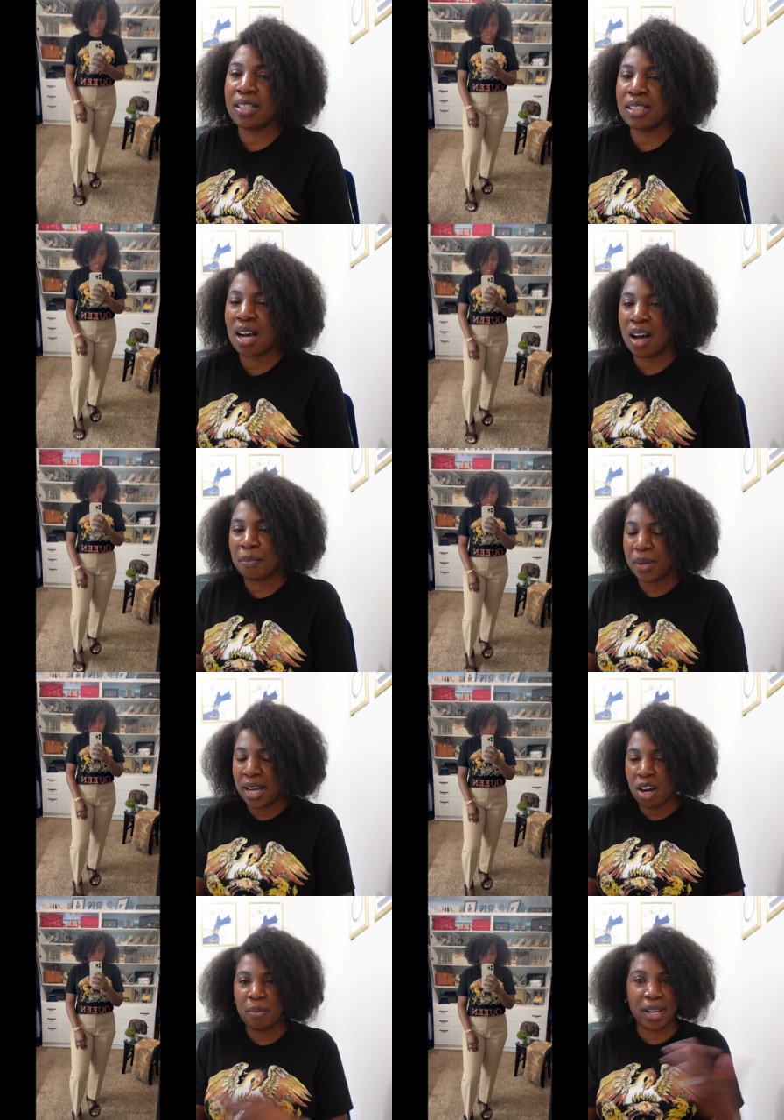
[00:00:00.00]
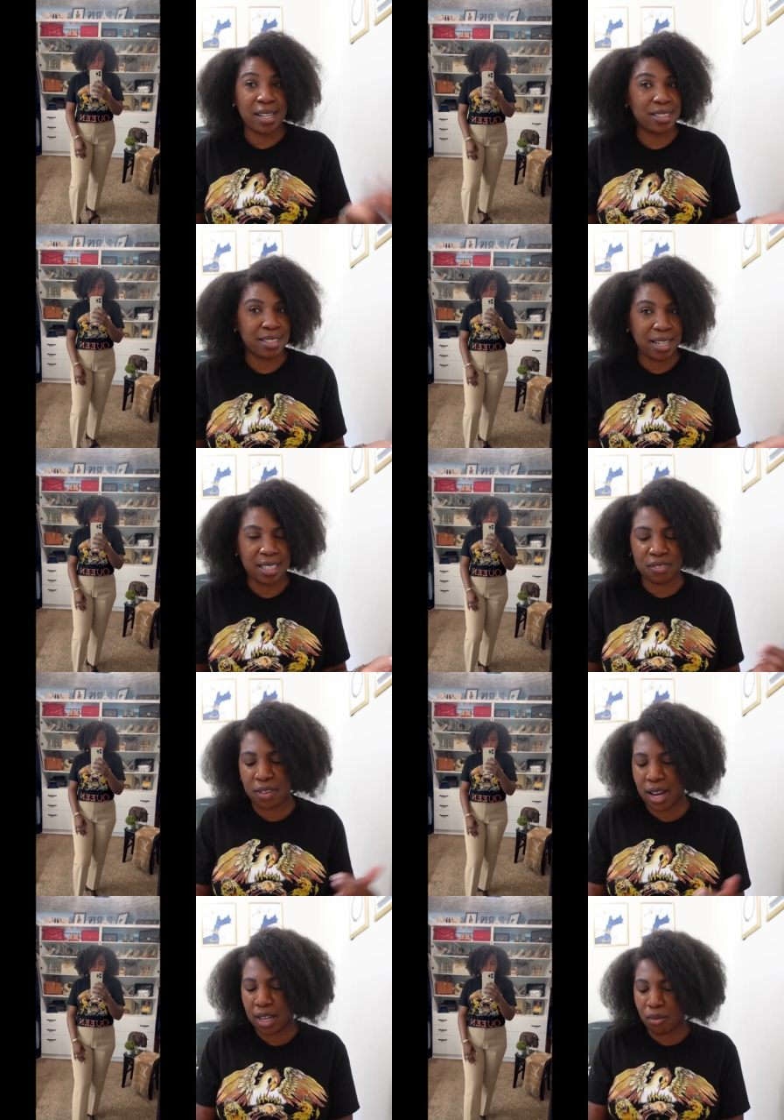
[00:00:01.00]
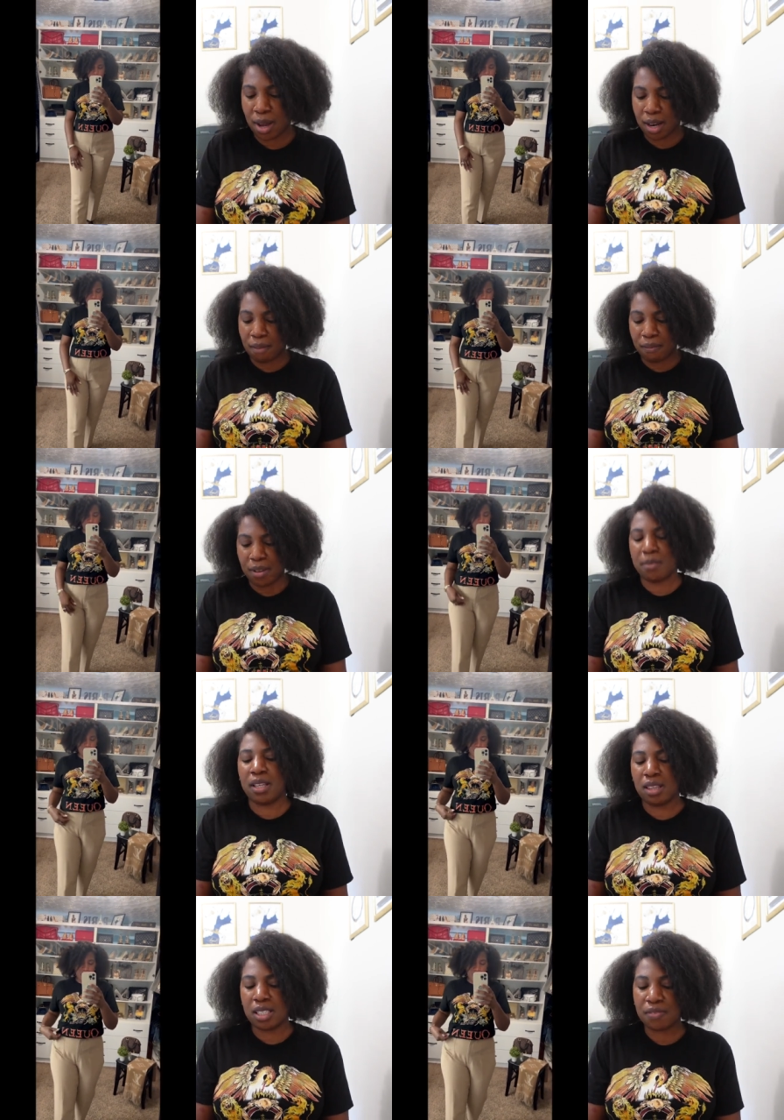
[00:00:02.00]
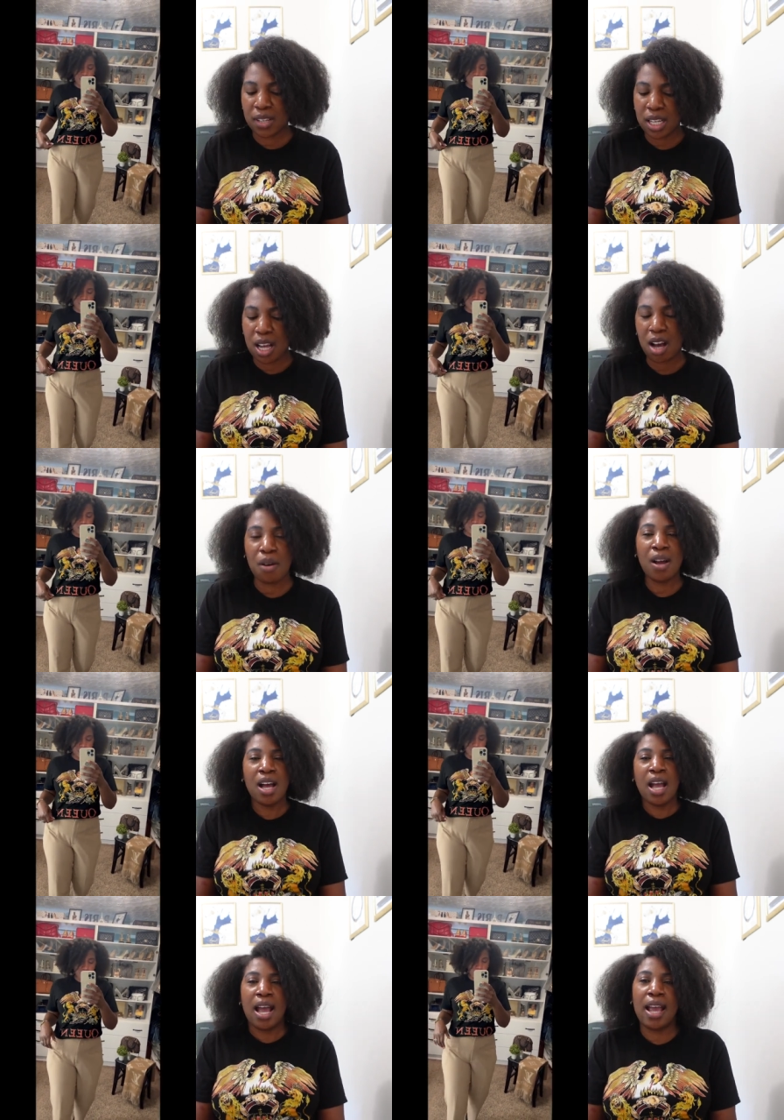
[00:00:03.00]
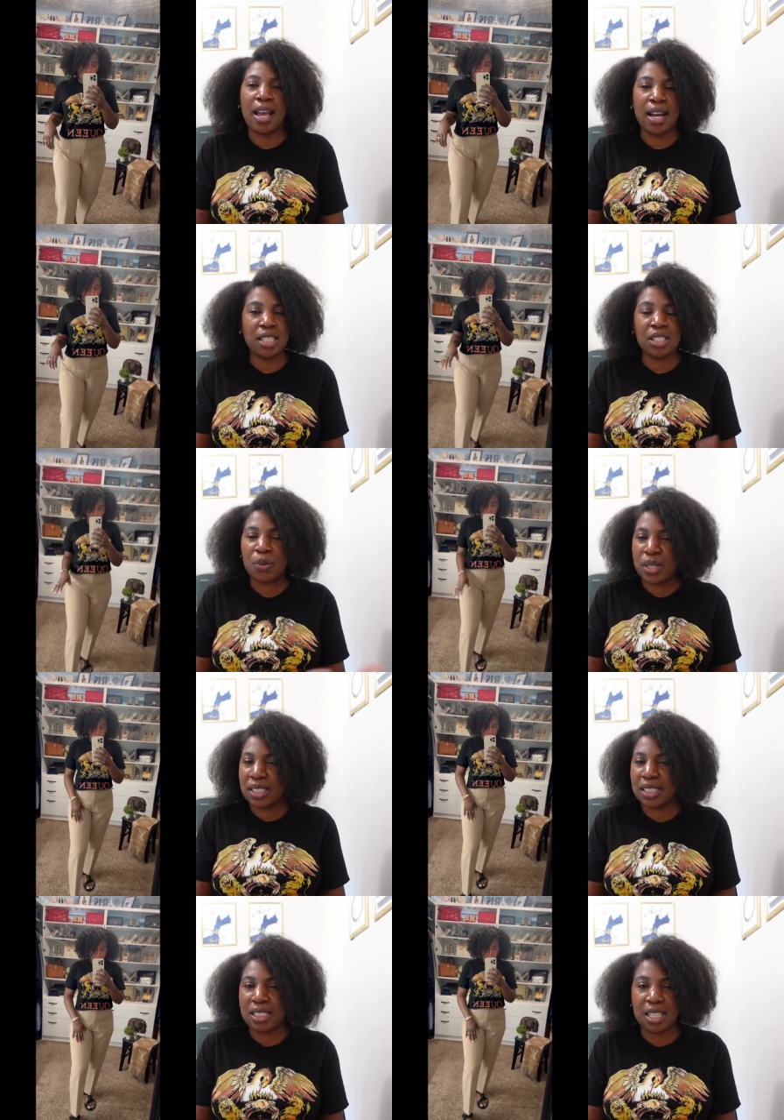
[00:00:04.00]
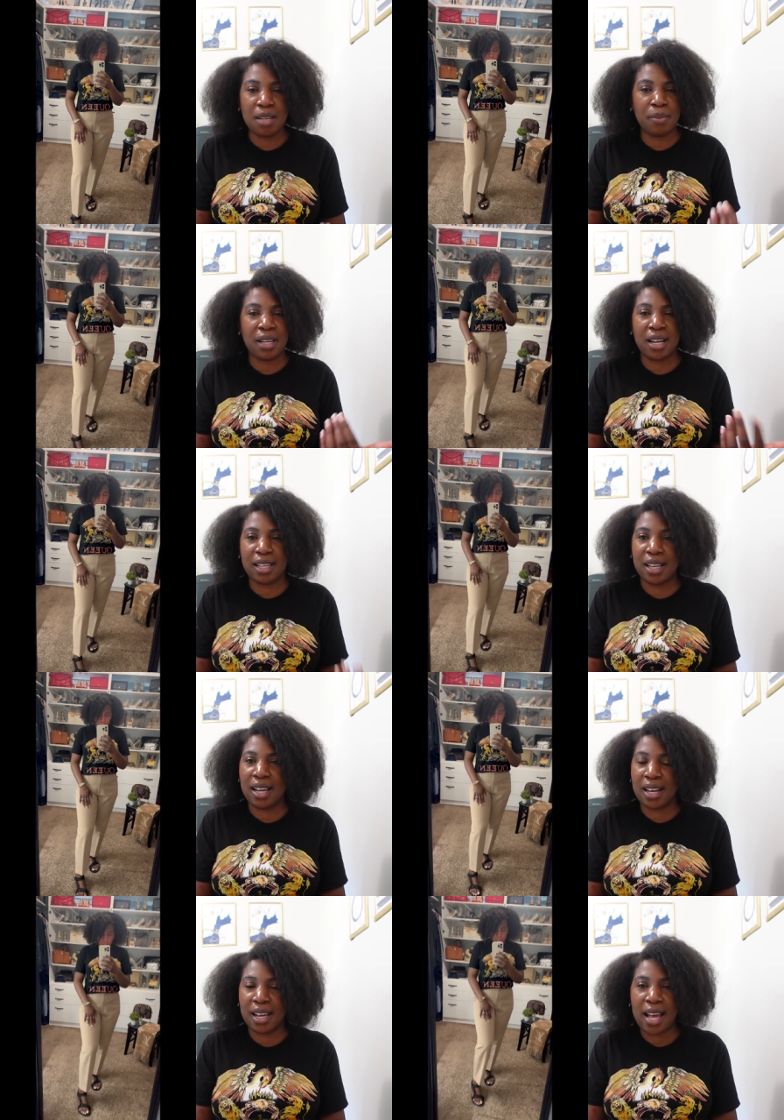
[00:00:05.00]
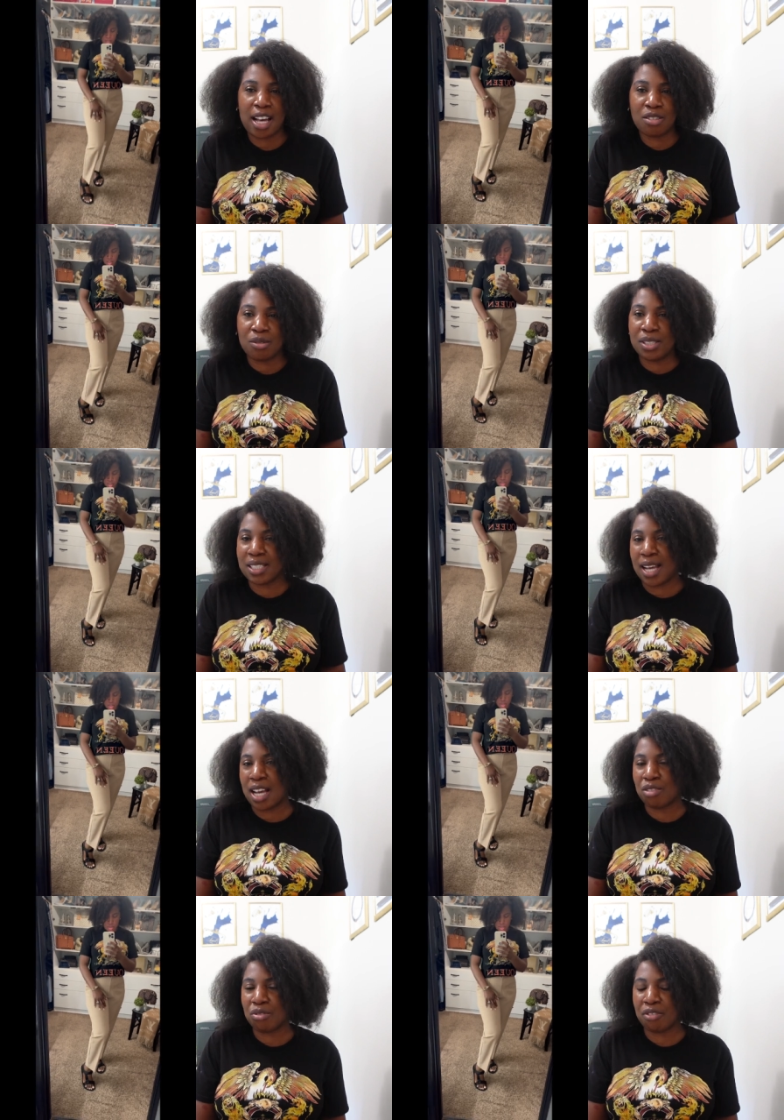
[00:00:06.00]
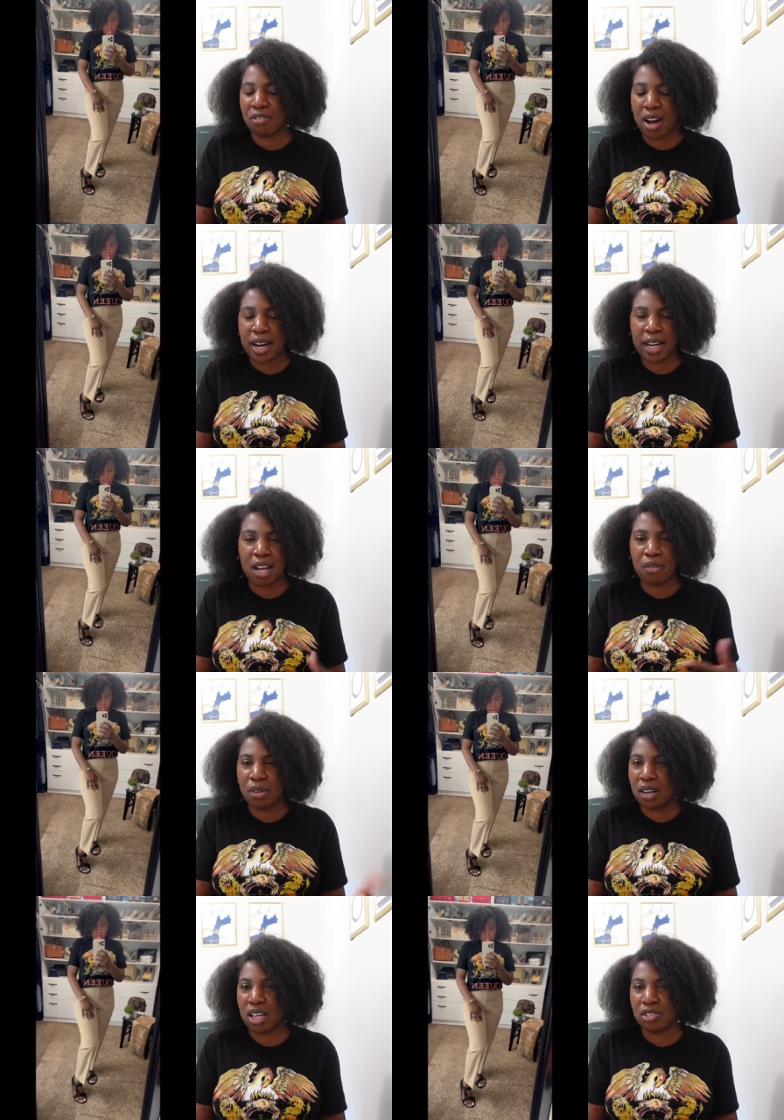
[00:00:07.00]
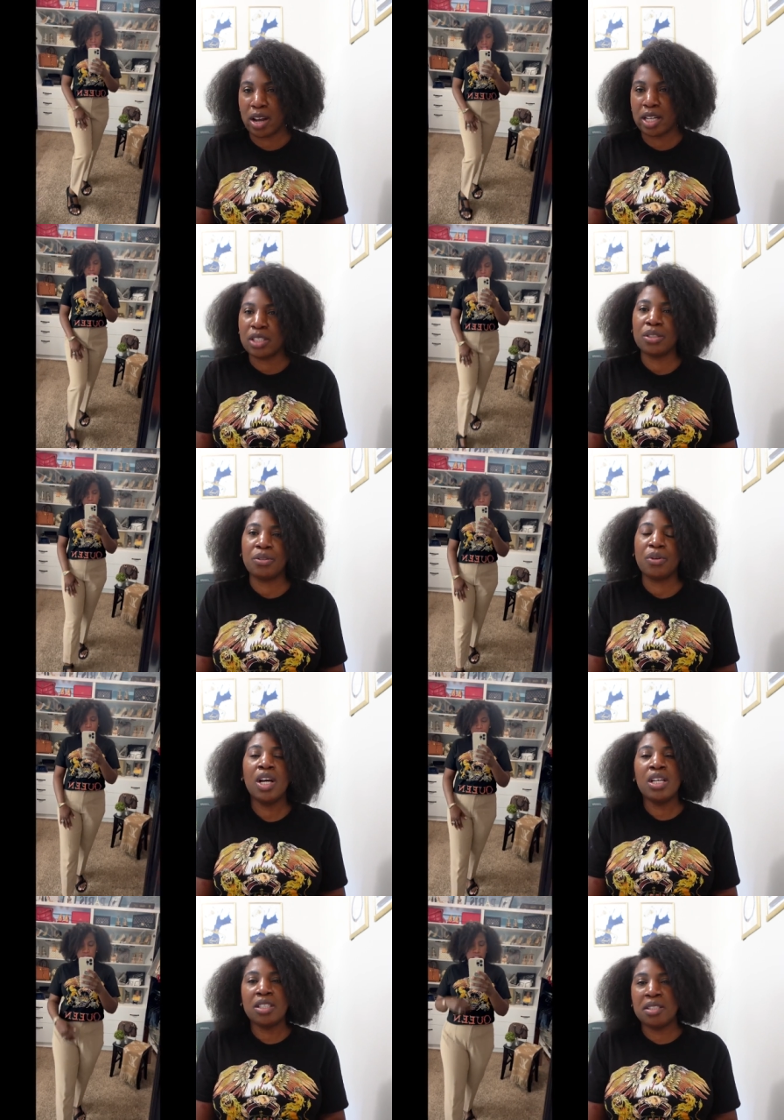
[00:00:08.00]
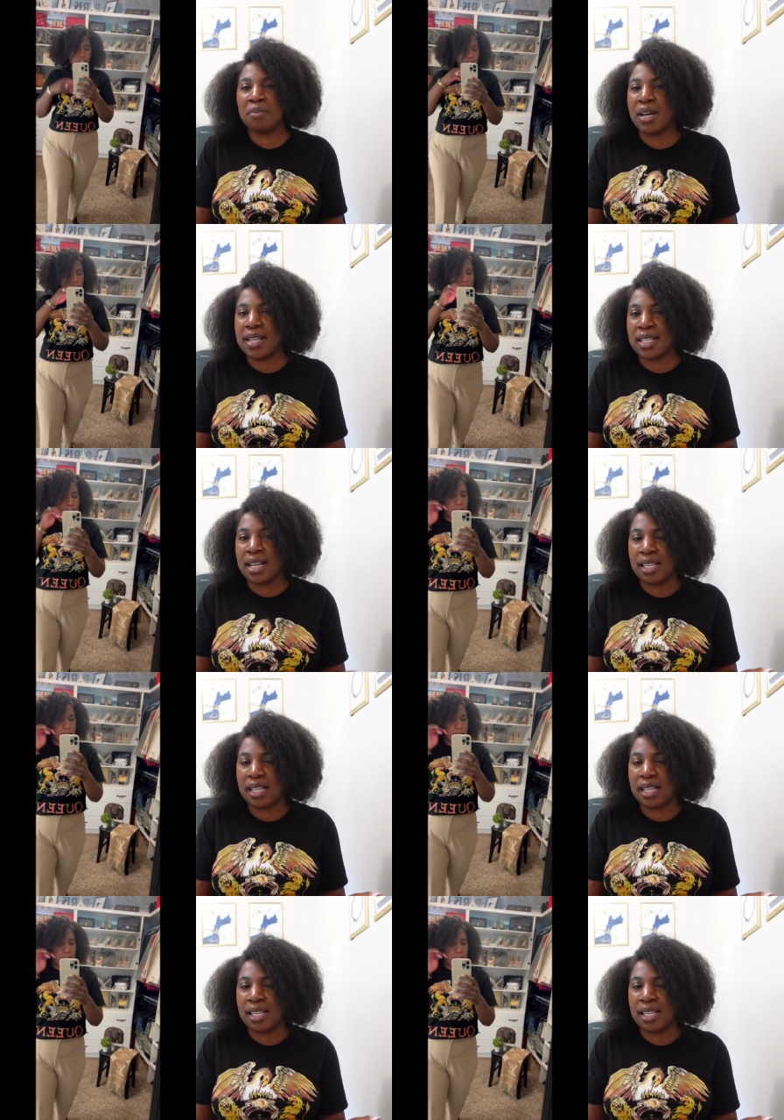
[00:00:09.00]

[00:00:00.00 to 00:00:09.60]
the top now because today is Friday while I'm filming this video. And I just wanted to keep it, again, a casual is casual Friday. We're not trying to do too much. I